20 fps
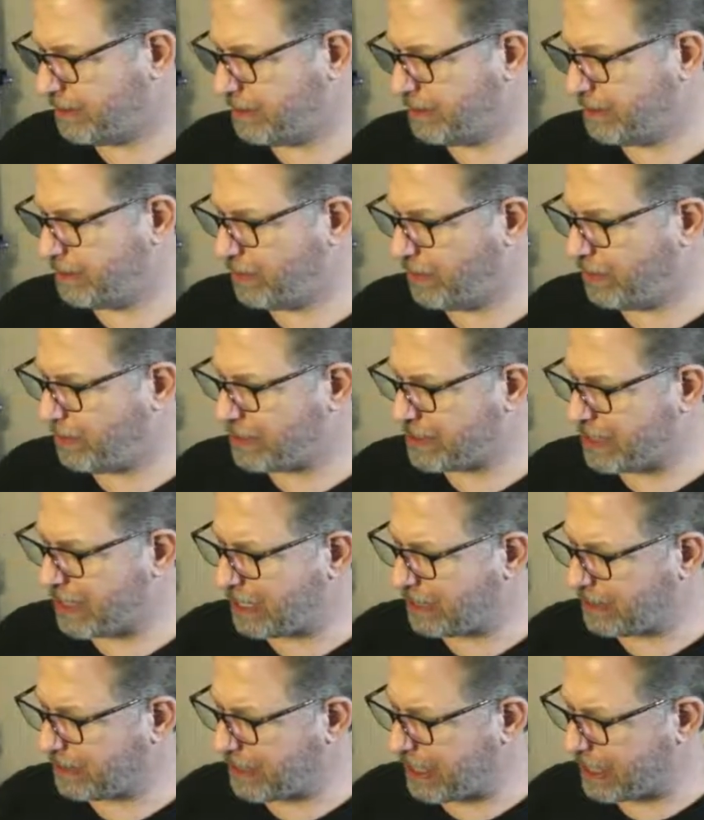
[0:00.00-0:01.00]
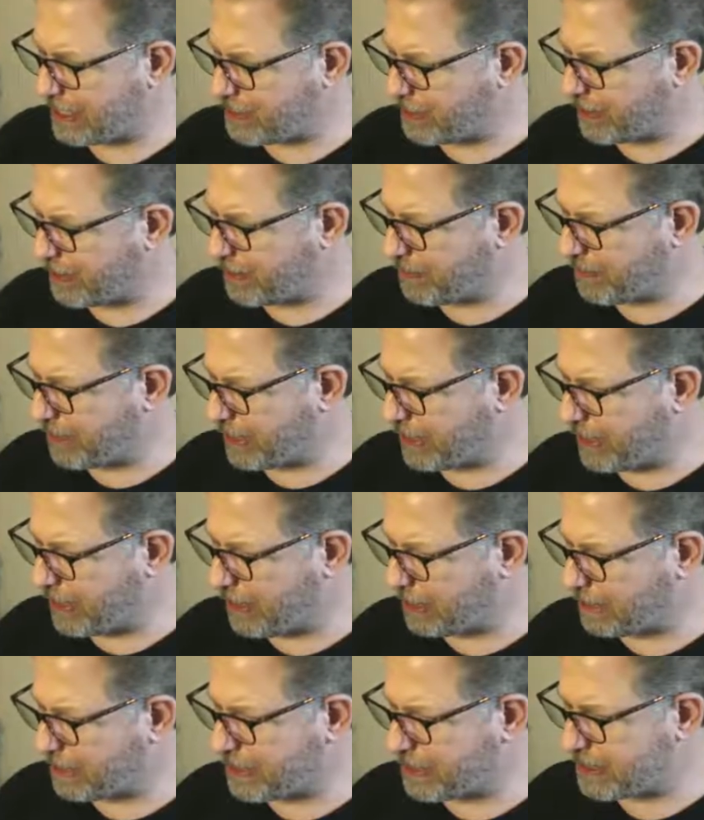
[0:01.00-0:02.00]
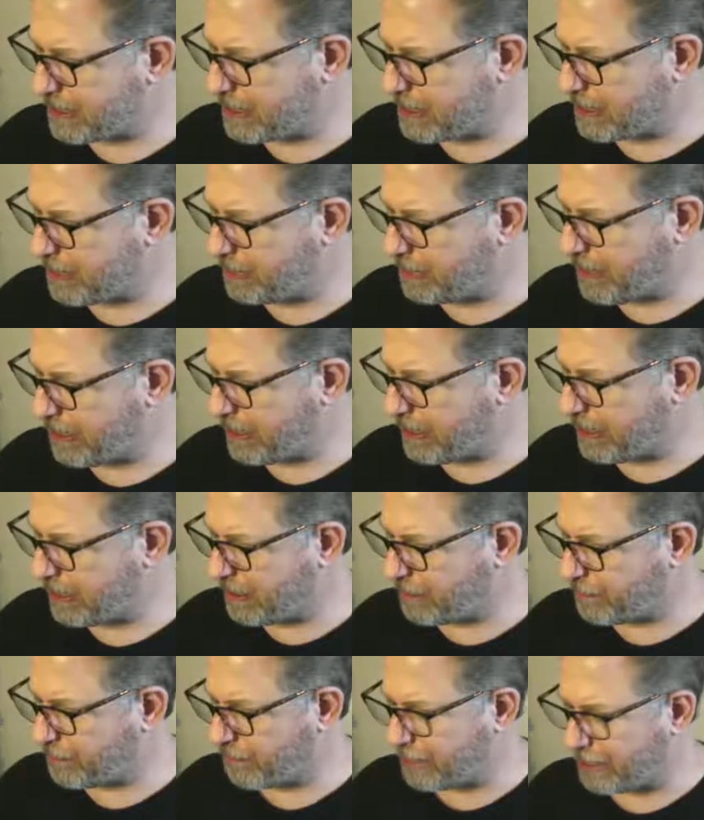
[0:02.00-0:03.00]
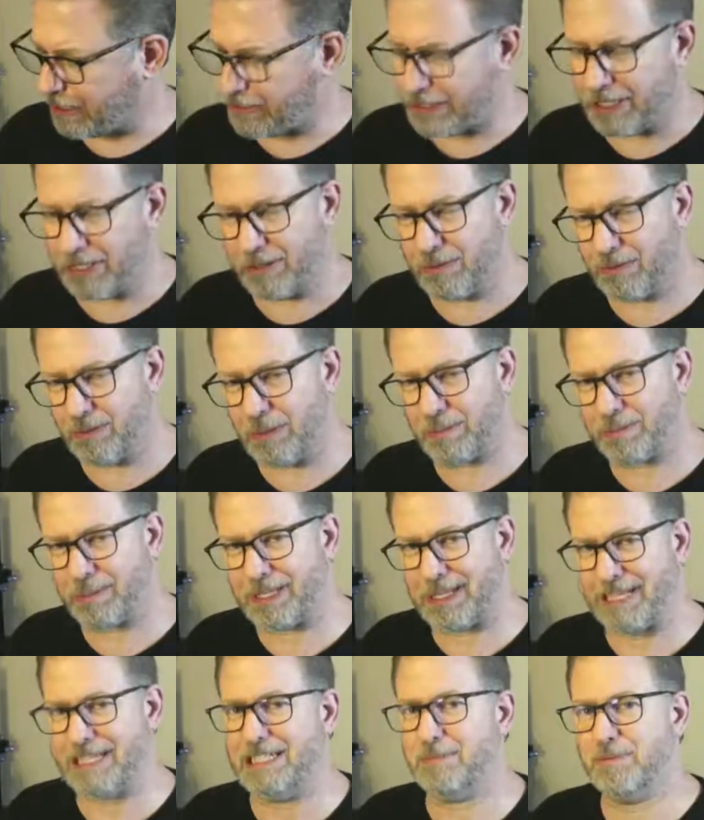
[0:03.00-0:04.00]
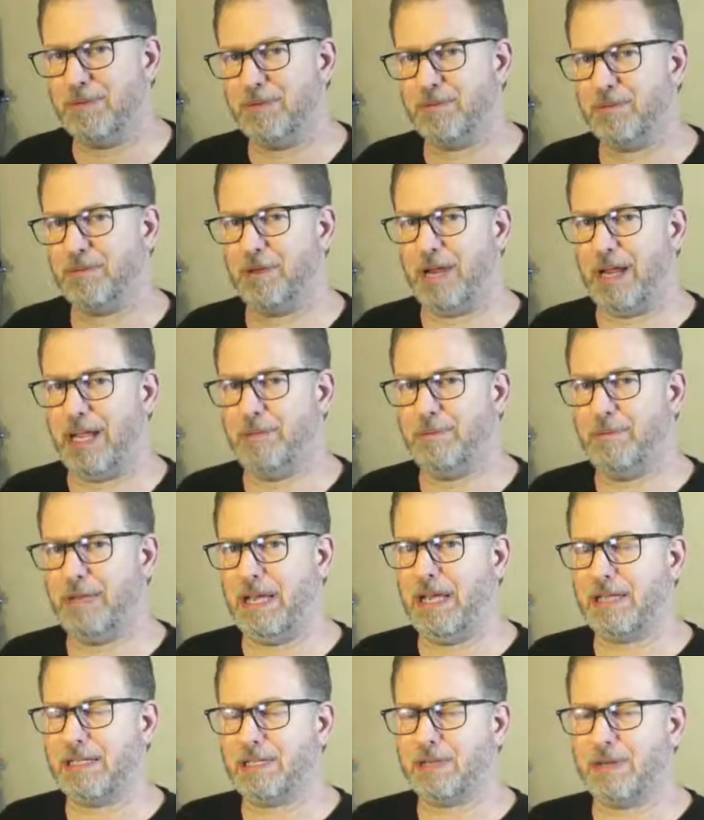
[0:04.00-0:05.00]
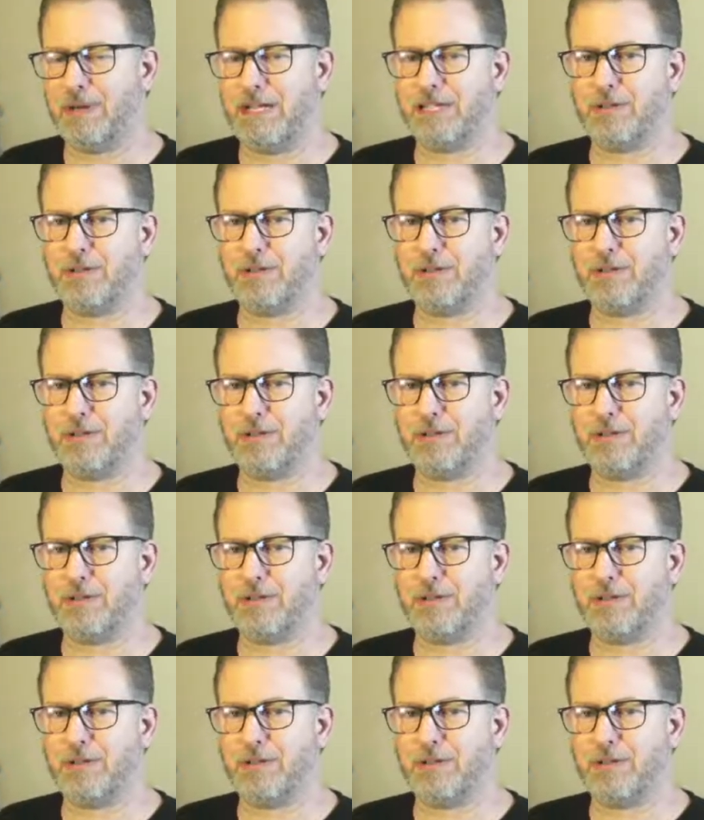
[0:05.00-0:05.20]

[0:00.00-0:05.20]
we were talking last week about HIPS being a fairly good replacement for ABS, right?